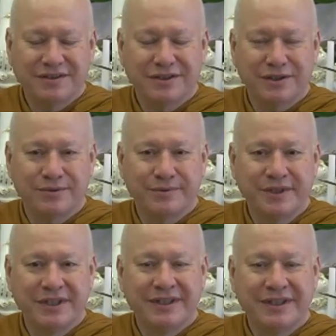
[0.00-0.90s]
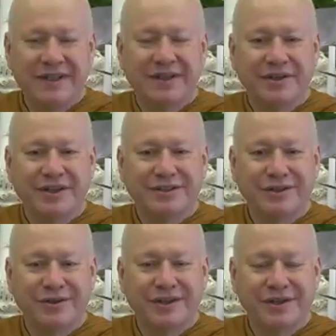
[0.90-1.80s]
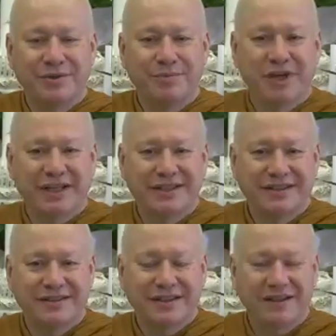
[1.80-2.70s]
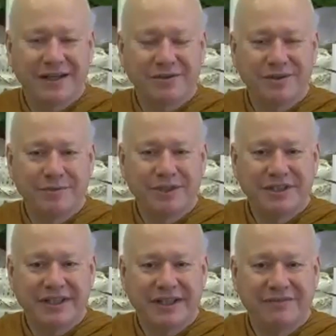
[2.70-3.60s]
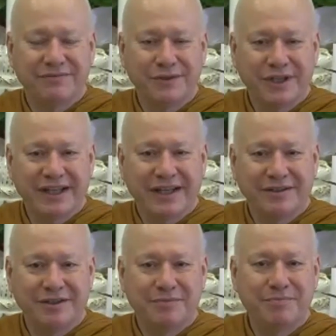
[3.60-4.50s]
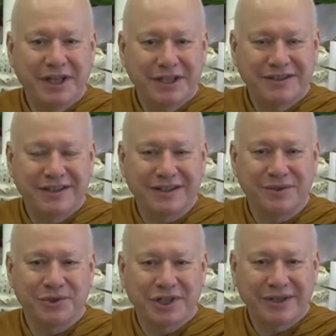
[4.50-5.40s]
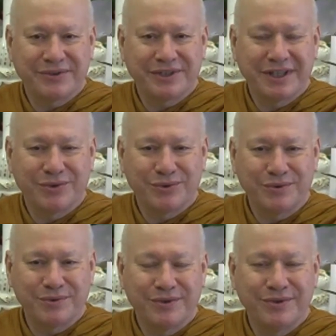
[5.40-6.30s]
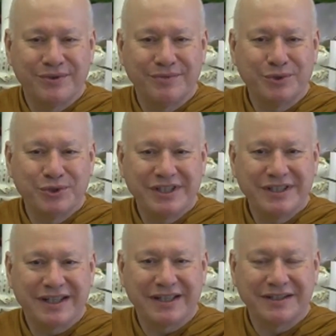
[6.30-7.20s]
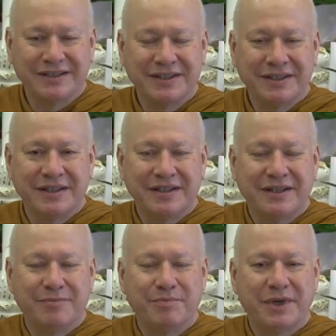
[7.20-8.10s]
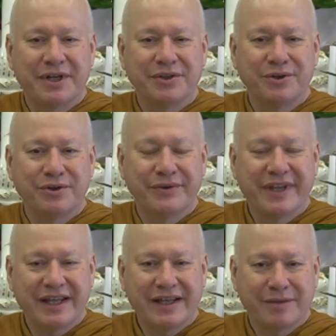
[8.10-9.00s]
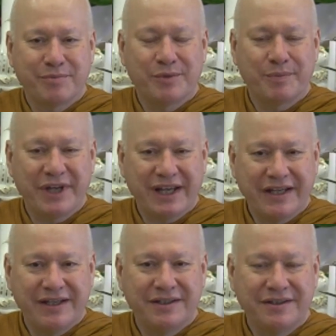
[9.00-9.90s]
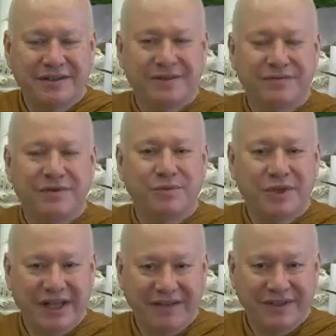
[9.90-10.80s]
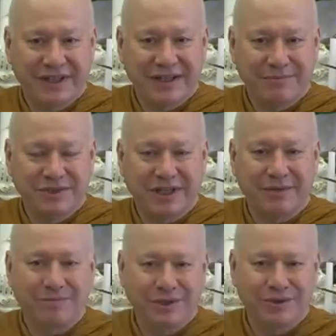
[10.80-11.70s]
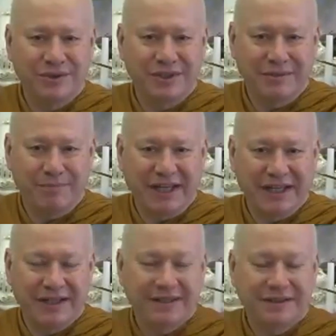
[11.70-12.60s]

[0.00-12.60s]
So it's not that you practice equanimity and forget metta or karuna or mudita, but you're there prepared for whatever comes up, the good and the bad,